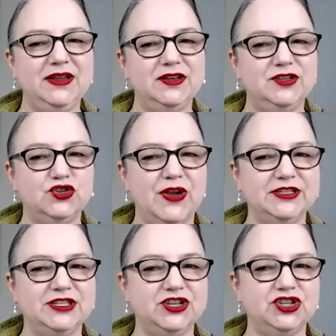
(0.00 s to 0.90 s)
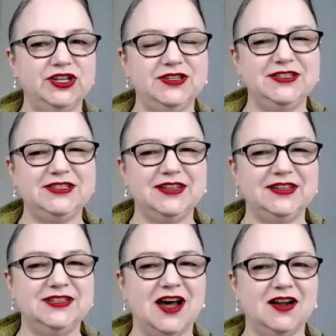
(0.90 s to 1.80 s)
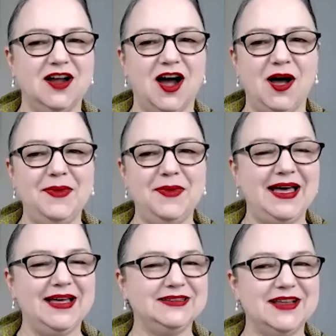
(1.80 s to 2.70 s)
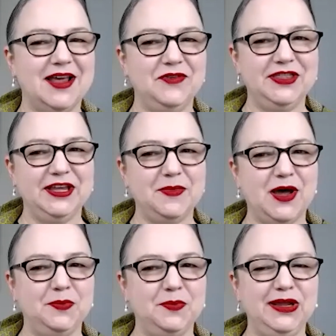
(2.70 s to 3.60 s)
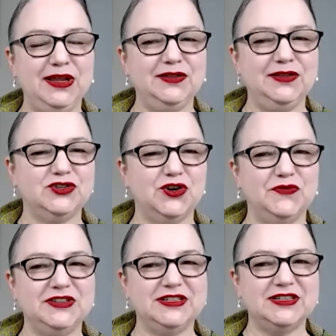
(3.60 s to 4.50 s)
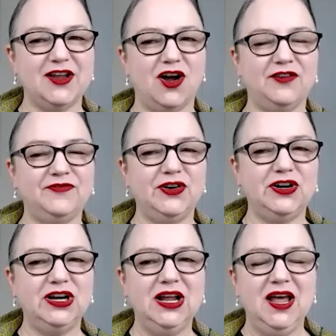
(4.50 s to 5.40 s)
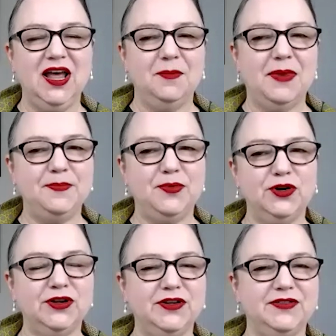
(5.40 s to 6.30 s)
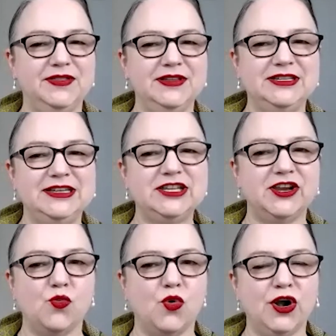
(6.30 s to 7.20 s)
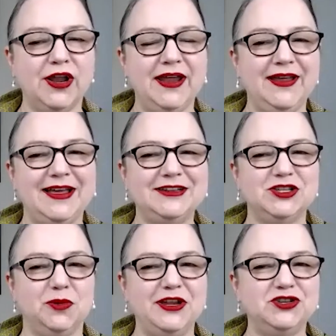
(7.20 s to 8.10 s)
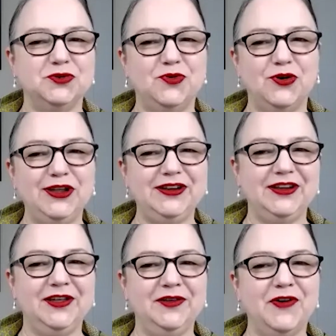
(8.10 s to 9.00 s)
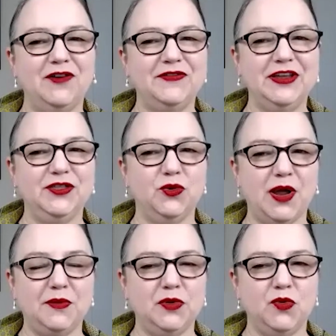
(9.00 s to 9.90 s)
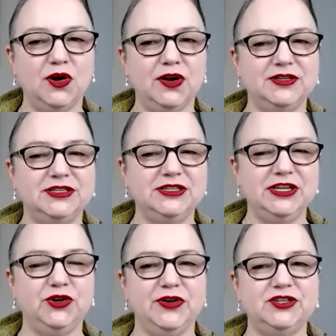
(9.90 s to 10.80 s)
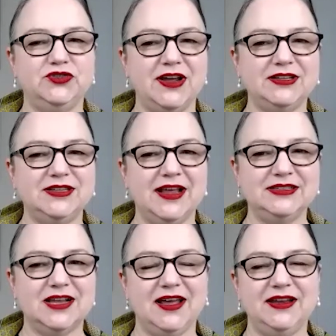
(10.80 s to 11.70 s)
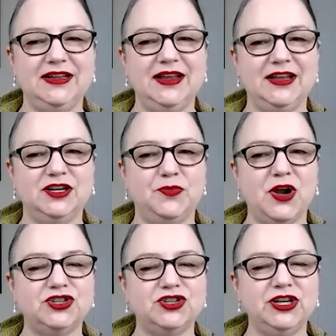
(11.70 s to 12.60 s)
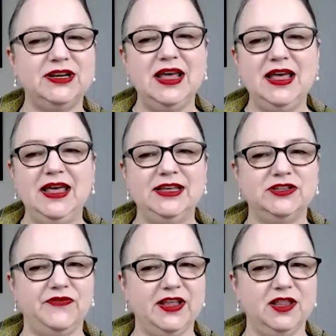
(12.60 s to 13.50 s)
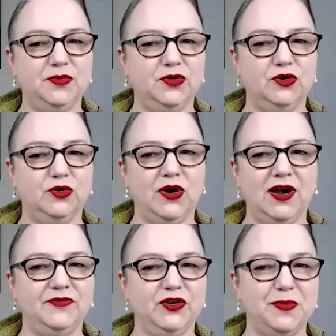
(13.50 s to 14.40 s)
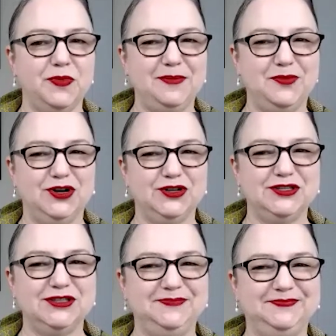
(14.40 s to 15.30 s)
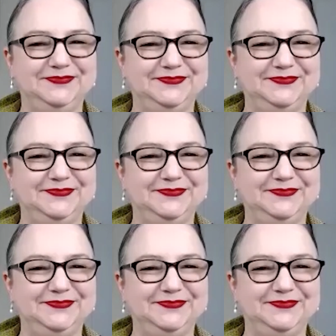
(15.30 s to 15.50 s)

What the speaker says: B, transitions.com, has everything about me and the services I offer. My book, This Isn't Working, Evolving the Way We Work to Decrease Stress, Anxiety, and Depression, is available wherever you buy books.